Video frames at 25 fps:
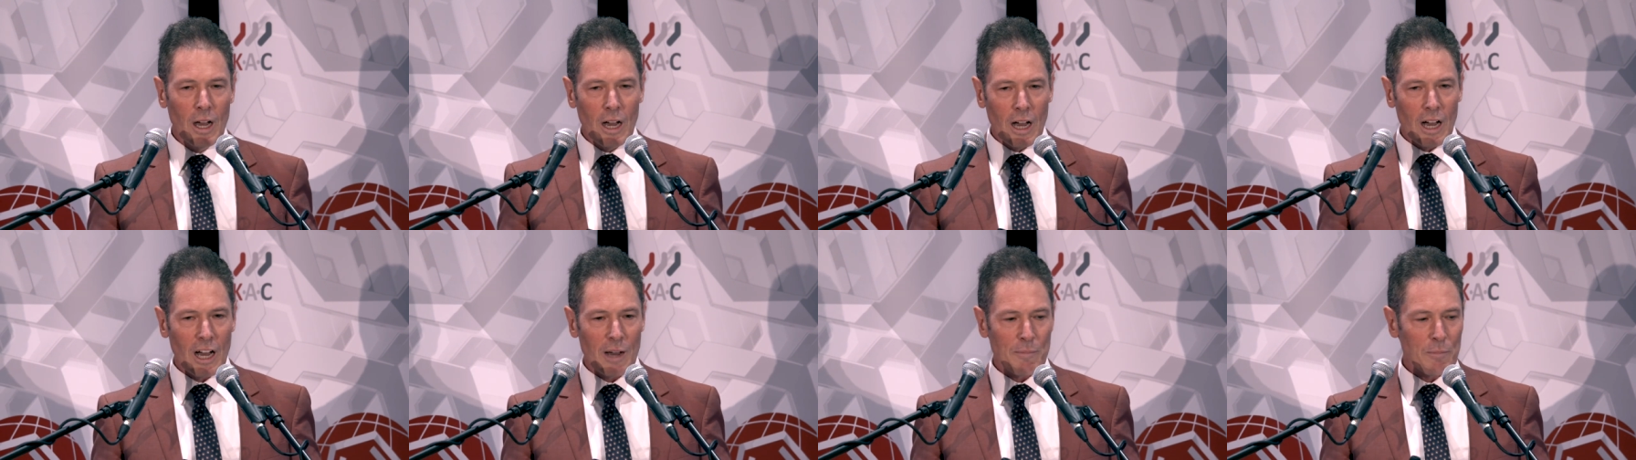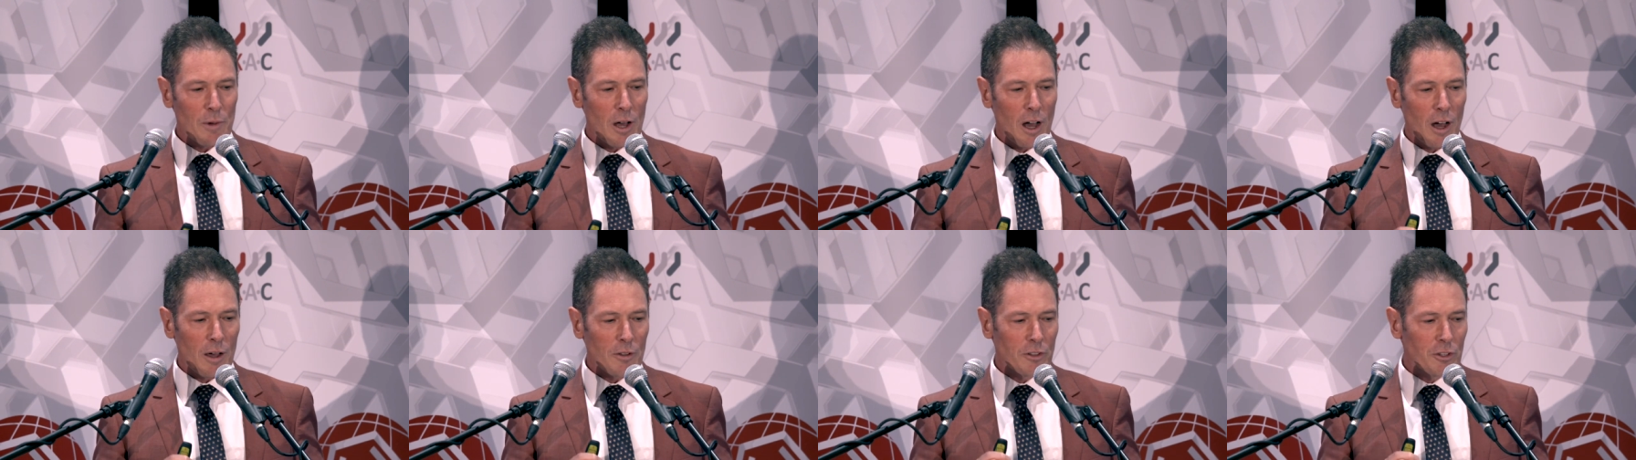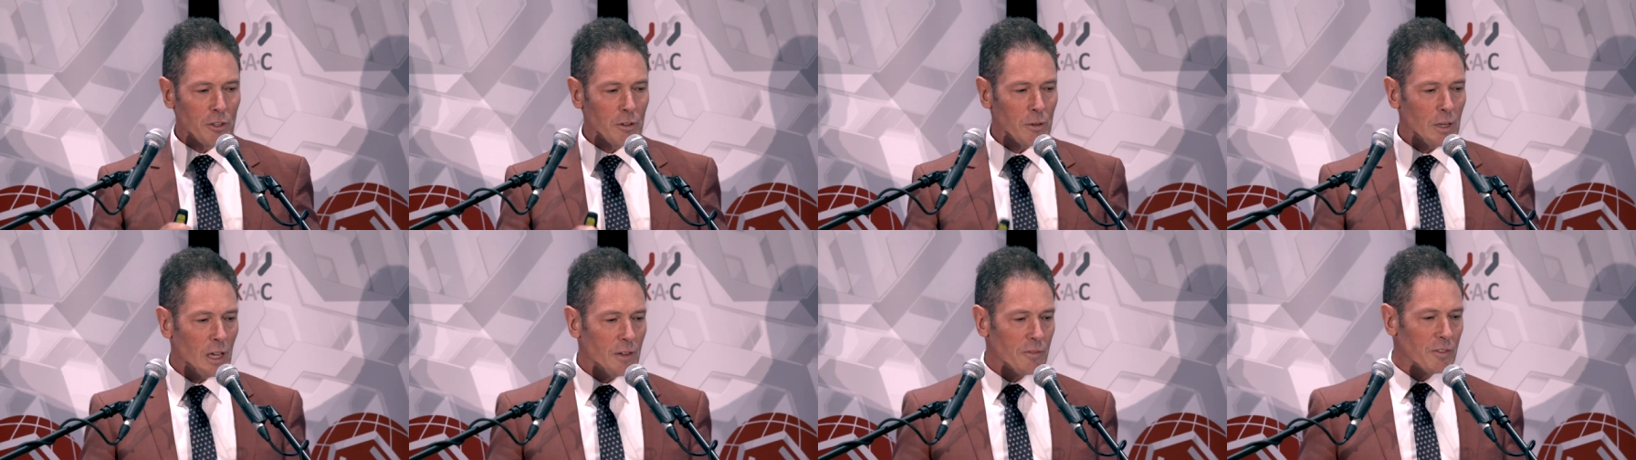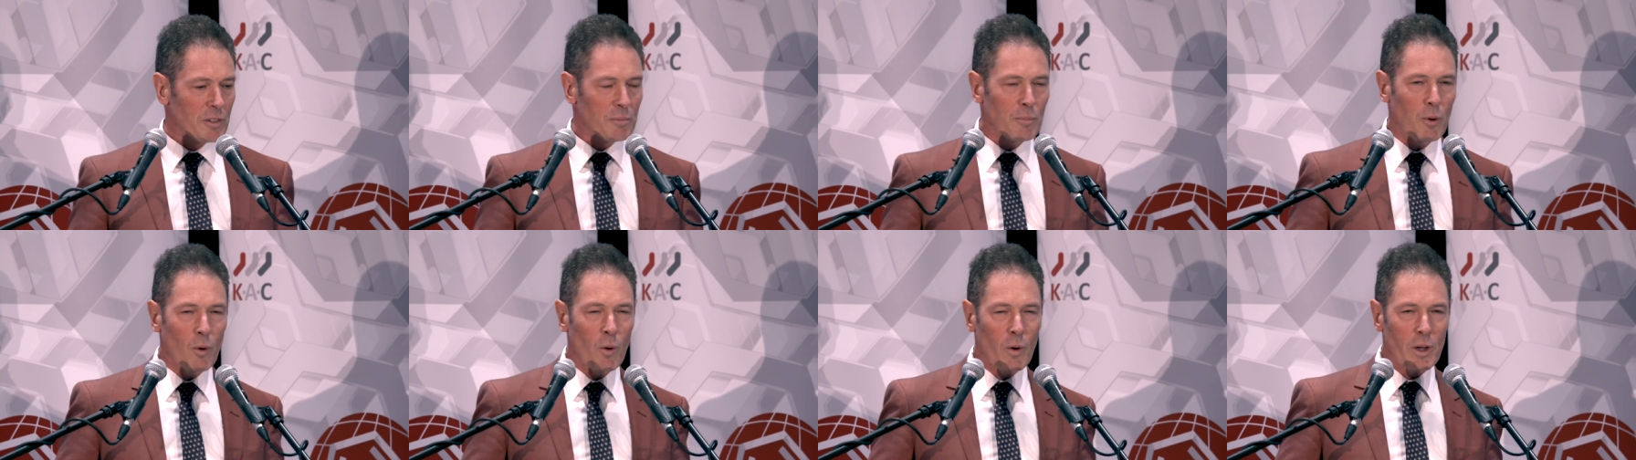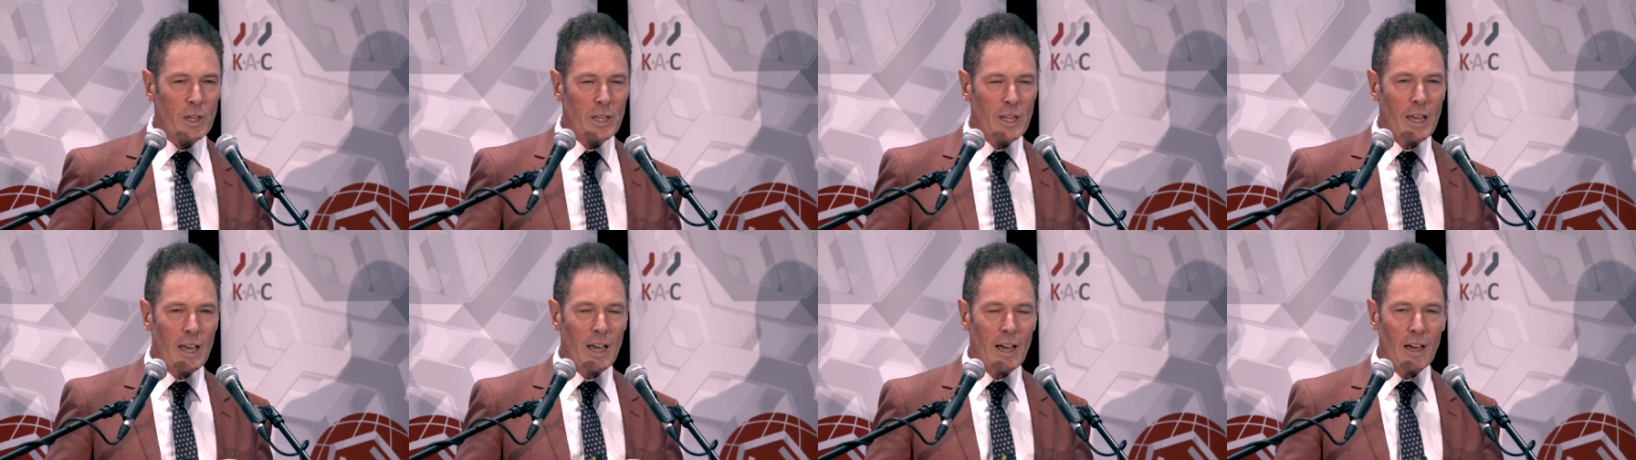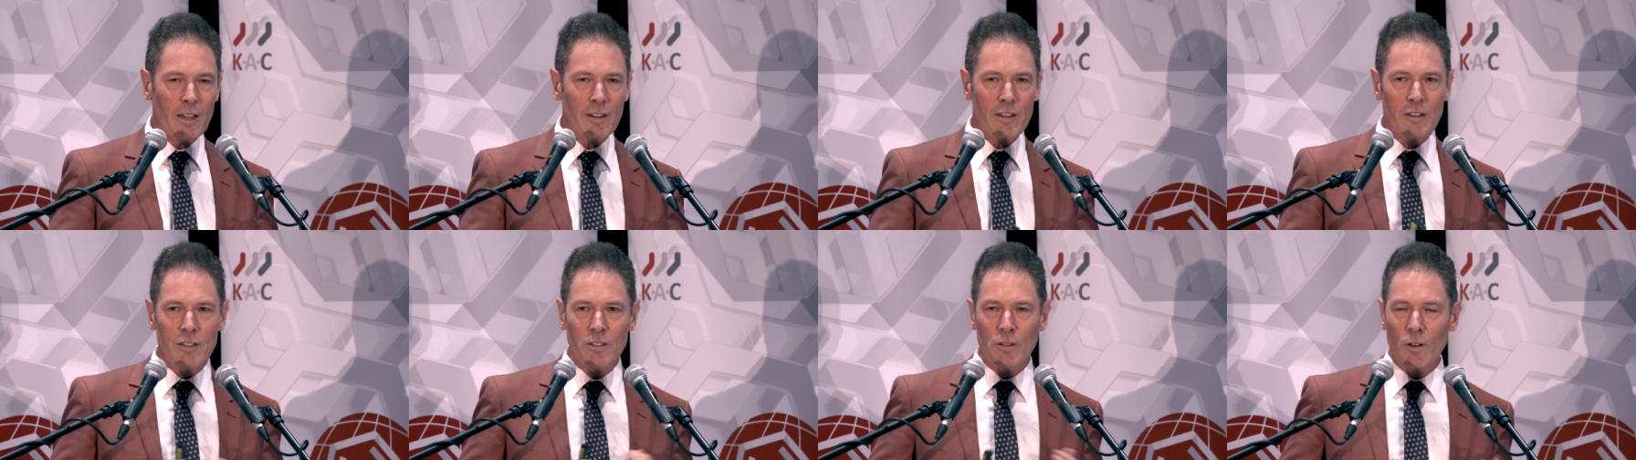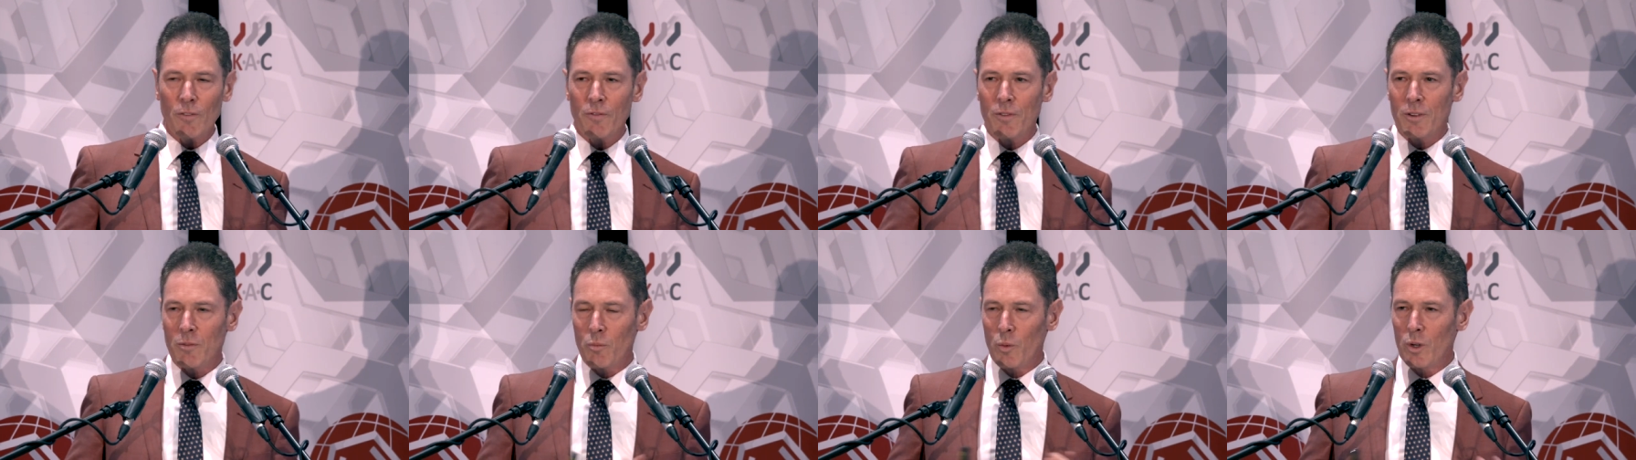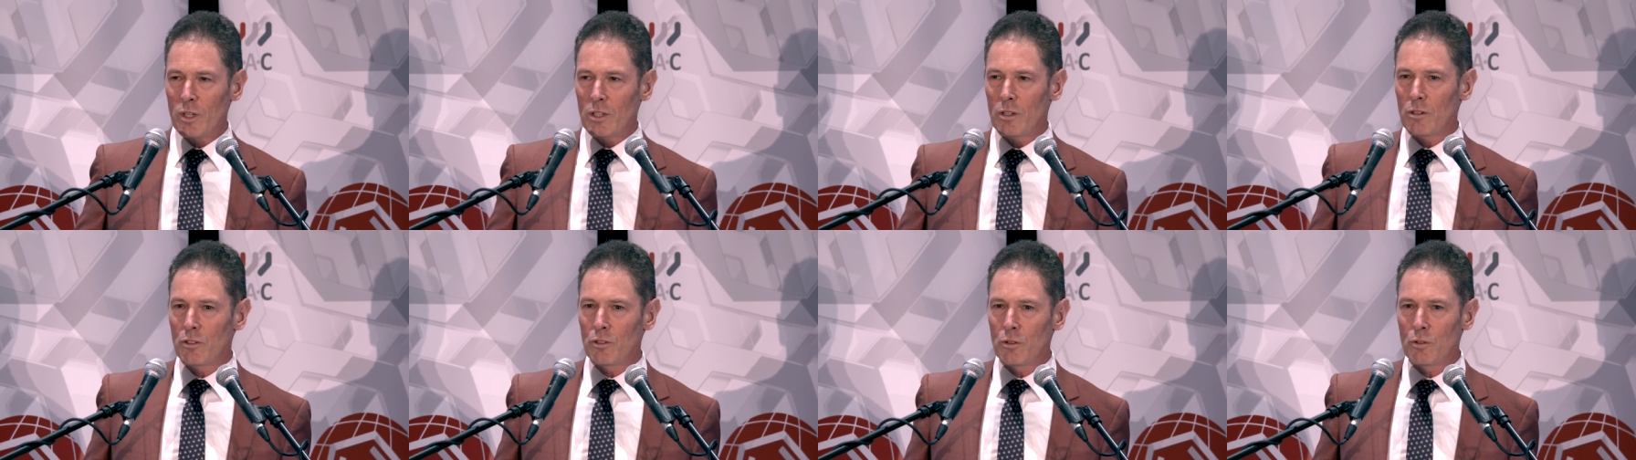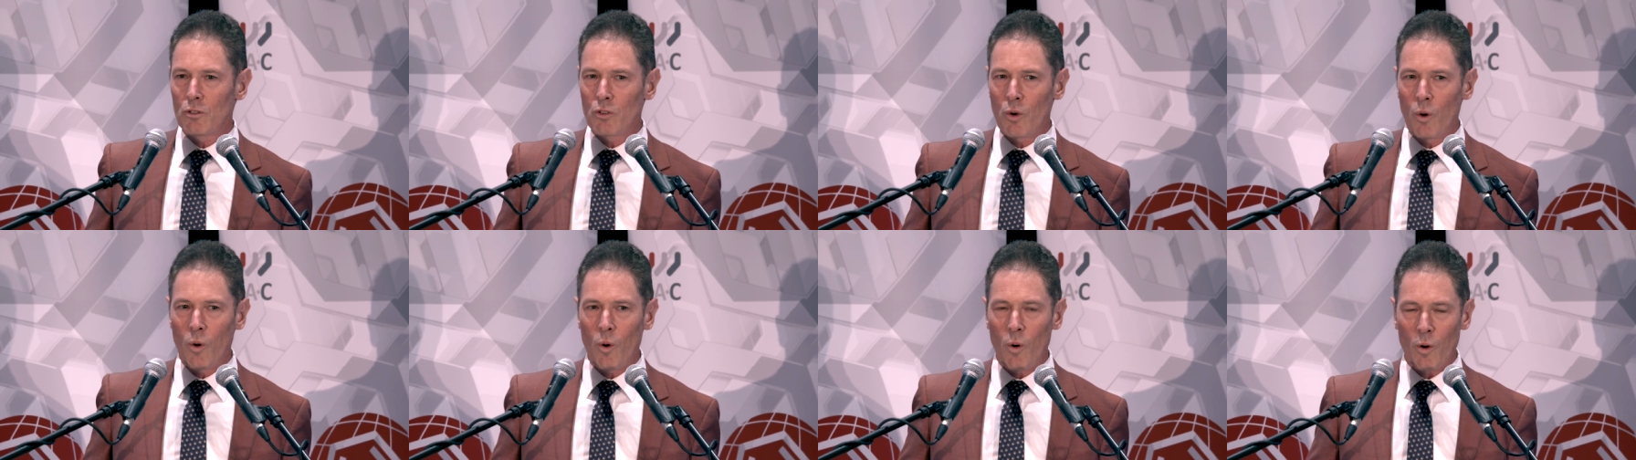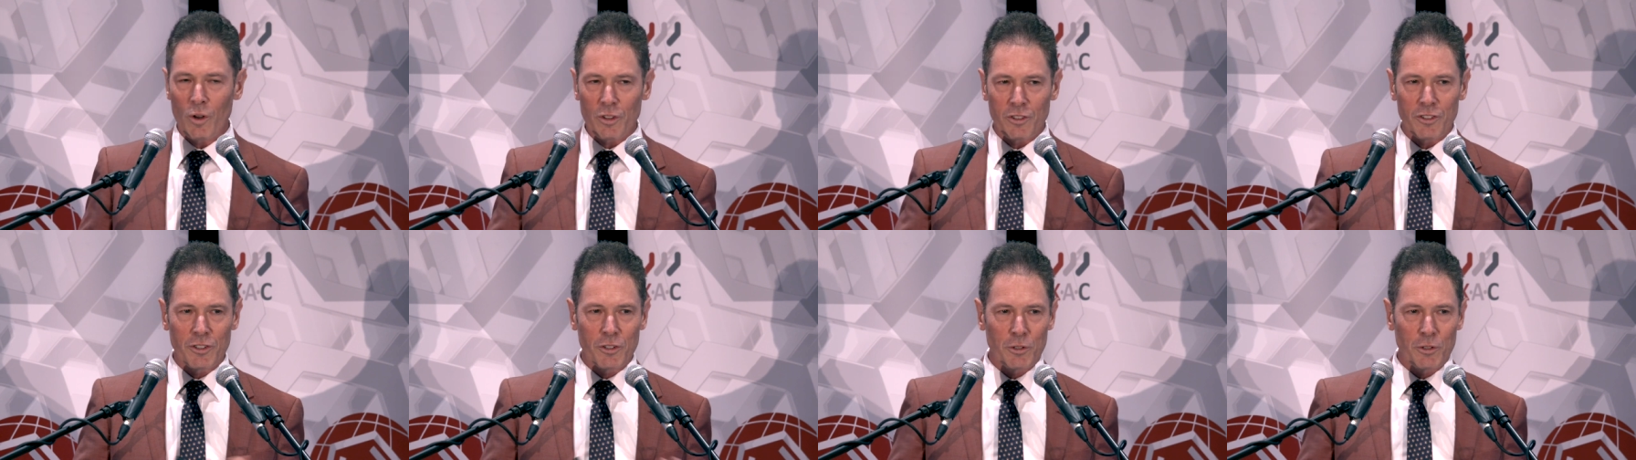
Um, I do have to point out, and it's often when you do talks,